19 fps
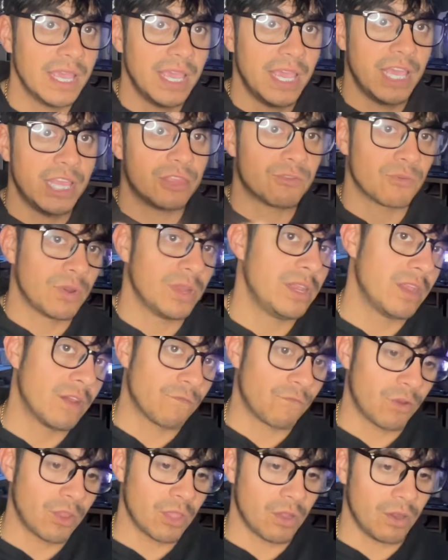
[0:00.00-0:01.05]
and 3
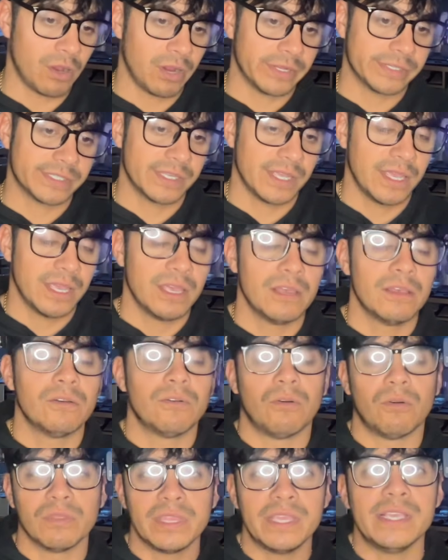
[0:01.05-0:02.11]
different cards.
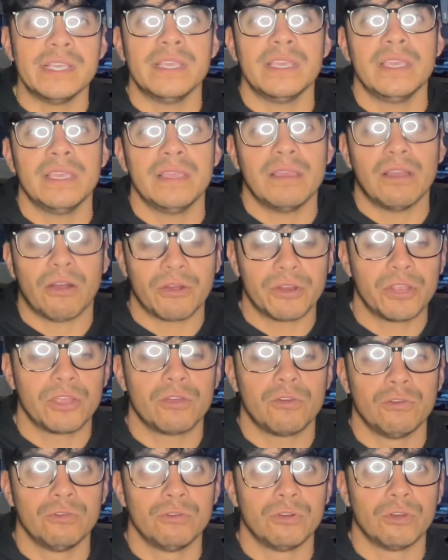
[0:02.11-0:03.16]
Only
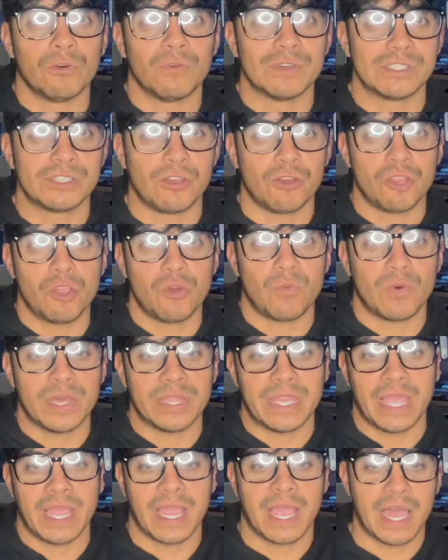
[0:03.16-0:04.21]
Articuno was the only one
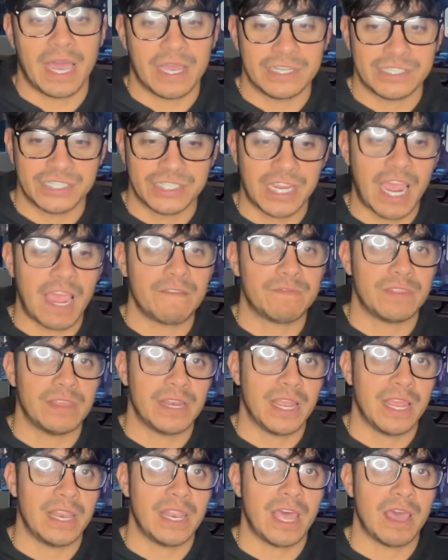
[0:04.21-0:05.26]
that got
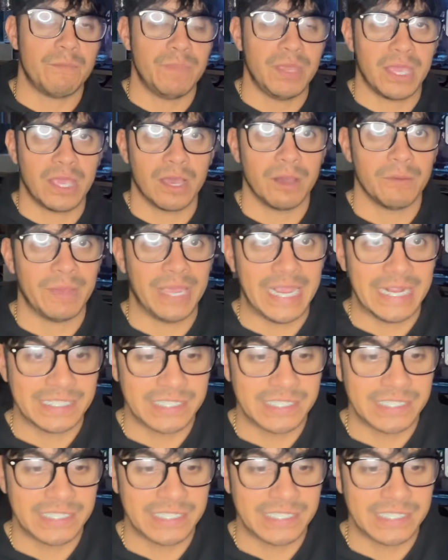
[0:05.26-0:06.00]
shafted and not become a